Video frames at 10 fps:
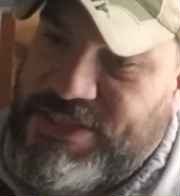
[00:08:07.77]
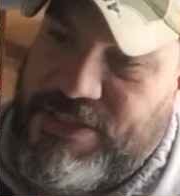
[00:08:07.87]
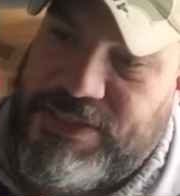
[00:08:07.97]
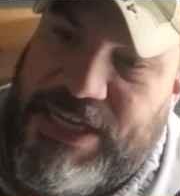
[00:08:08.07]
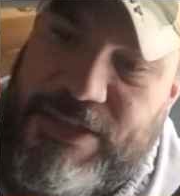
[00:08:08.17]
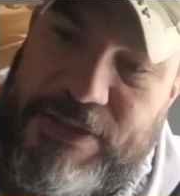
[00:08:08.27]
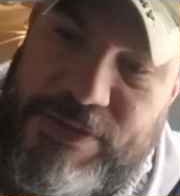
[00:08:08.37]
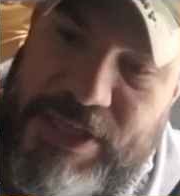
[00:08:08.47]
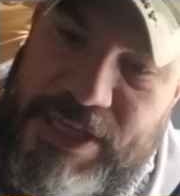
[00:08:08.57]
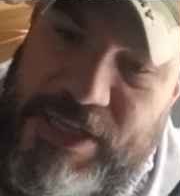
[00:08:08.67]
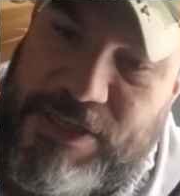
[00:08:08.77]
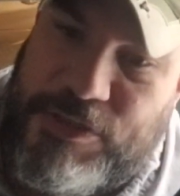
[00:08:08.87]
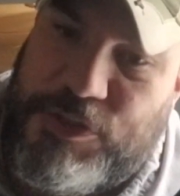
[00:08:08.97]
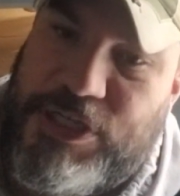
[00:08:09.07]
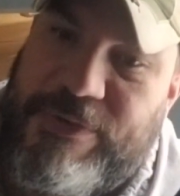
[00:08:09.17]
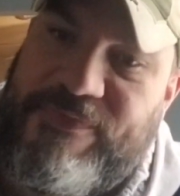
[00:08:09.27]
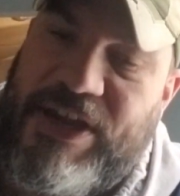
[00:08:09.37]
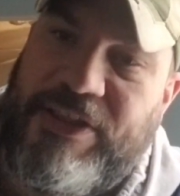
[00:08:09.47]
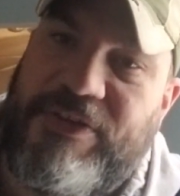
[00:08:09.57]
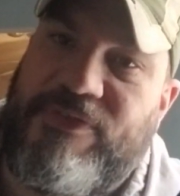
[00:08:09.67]
still say that the cheap
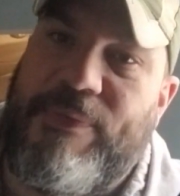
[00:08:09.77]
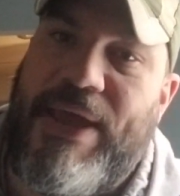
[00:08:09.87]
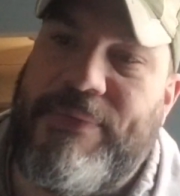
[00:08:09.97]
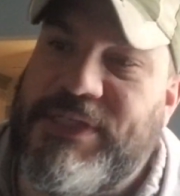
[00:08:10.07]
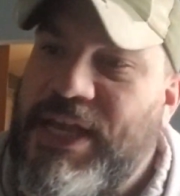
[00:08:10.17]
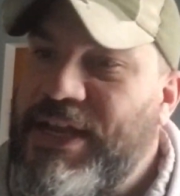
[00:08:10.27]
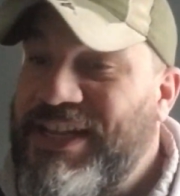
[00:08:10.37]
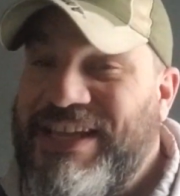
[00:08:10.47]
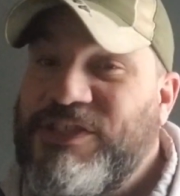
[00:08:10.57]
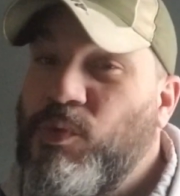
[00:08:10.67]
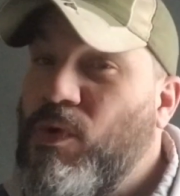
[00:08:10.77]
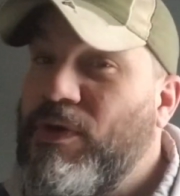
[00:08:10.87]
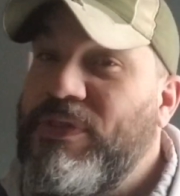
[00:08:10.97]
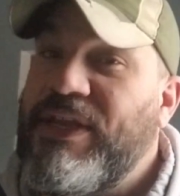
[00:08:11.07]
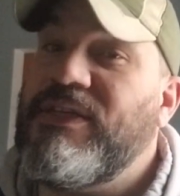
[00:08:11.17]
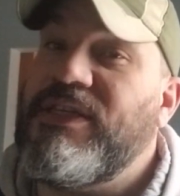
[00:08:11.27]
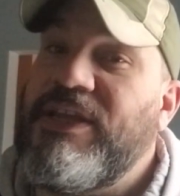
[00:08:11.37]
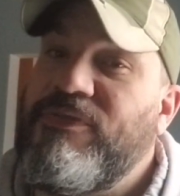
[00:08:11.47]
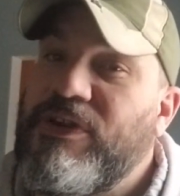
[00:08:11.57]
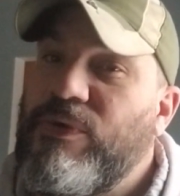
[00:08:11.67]
violin from Amazon is worth it
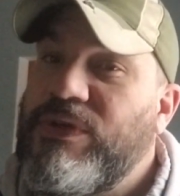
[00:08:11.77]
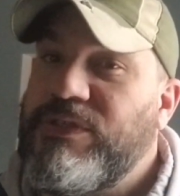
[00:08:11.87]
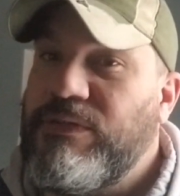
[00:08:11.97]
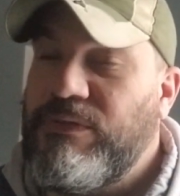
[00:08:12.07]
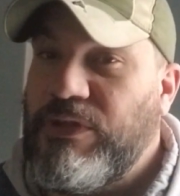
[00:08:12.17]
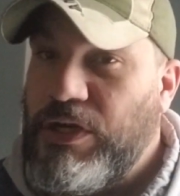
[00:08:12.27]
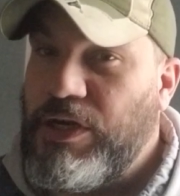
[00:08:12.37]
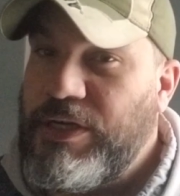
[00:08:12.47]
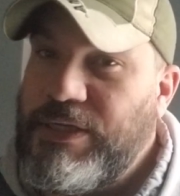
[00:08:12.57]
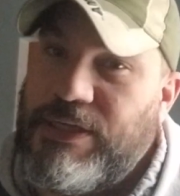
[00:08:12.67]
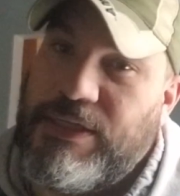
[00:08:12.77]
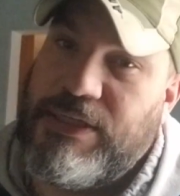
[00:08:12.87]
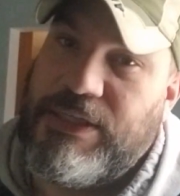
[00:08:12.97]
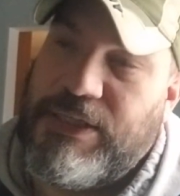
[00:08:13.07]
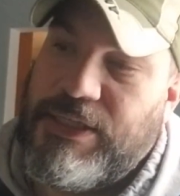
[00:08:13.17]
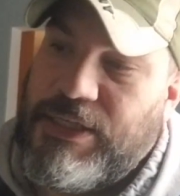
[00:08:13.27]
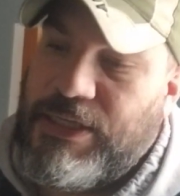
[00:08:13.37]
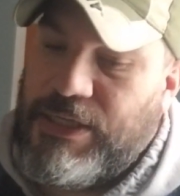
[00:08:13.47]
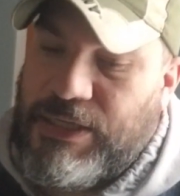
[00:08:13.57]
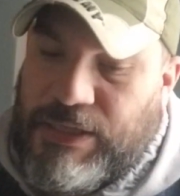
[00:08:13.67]
if you're going to learn.
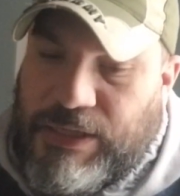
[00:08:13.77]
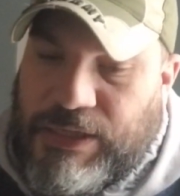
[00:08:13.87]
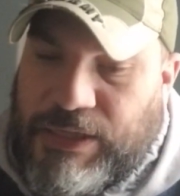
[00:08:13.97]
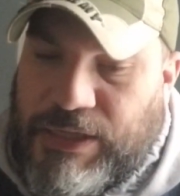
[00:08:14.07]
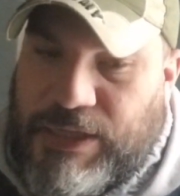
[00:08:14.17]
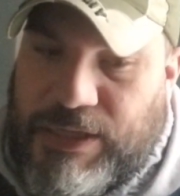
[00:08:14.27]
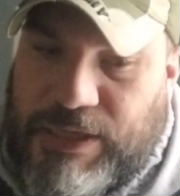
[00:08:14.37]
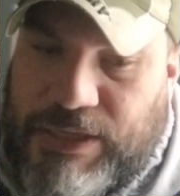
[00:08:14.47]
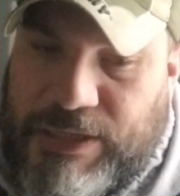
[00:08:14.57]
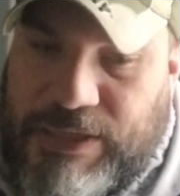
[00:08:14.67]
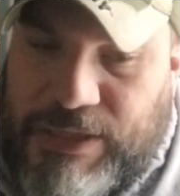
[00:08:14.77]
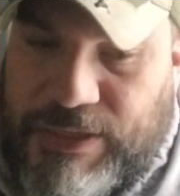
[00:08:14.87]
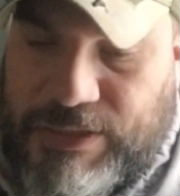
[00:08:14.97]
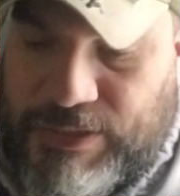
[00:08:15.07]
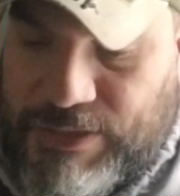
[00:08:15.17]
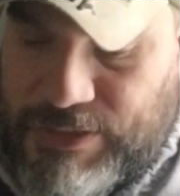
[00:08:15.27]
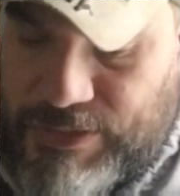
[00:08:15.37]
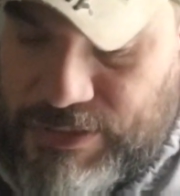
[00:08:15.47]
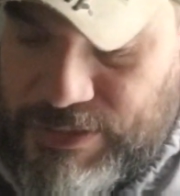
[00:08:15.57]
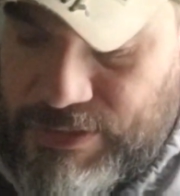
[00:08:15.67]
Uh,
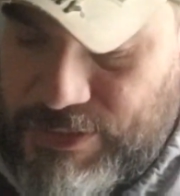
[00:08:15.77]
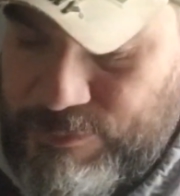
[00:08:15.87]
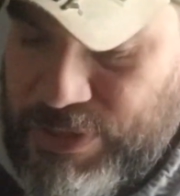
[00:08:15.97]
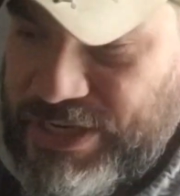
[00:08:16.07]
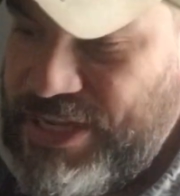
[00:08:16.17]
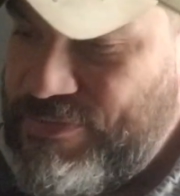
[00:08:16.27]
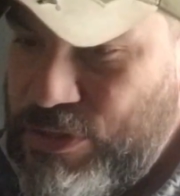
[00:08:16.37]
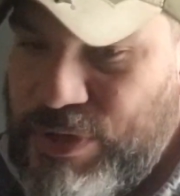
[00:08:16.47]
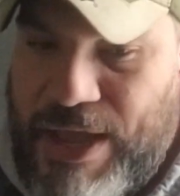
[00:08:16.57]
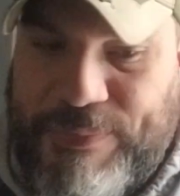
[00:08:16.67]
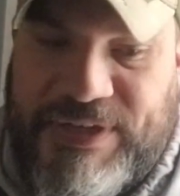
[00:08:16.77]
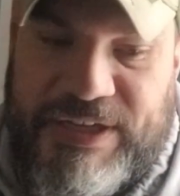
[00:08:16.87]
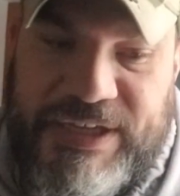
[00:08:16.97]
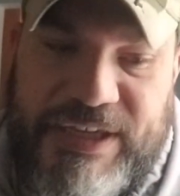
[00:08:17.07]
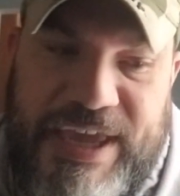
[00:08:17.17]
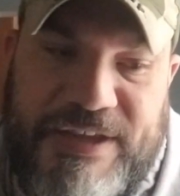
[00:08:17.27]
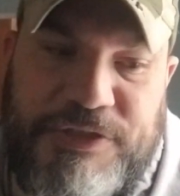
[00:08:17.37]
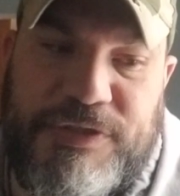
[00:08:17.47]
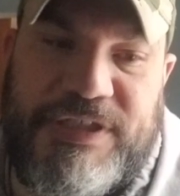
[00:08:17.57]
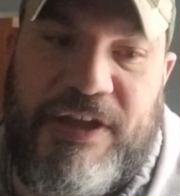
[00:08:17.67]
but if you happen to catch
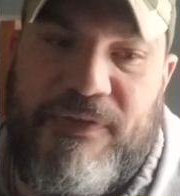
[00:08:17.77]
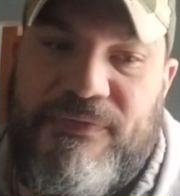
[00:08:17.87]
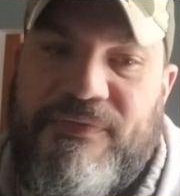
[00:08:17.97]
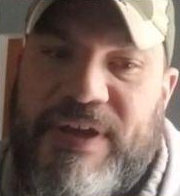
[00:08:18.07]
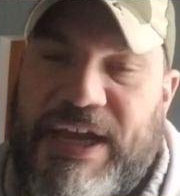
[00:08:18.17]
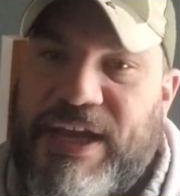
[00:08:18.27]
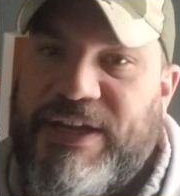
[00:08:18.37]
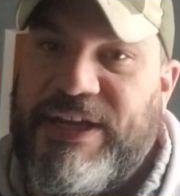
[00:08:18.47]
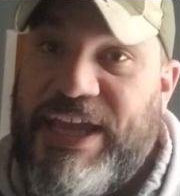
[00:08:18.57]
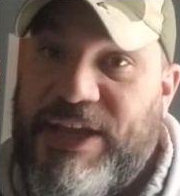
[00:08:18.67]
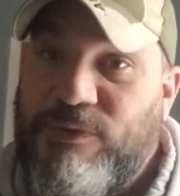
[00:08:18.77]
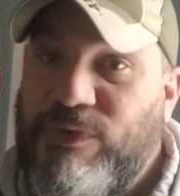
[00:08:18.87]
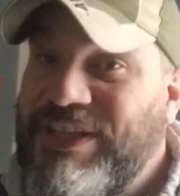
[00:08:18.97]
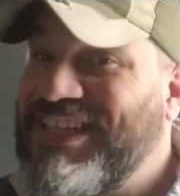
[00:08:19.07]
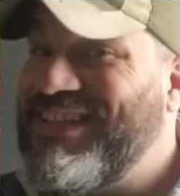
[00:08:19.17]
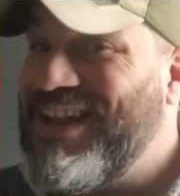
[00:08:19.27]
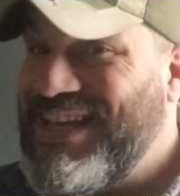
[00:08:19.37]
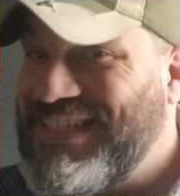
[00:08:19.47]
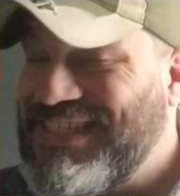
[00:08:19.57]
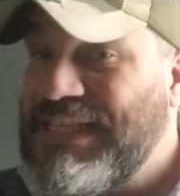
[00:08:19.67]
yourself on a really
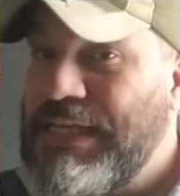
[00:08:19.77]
nice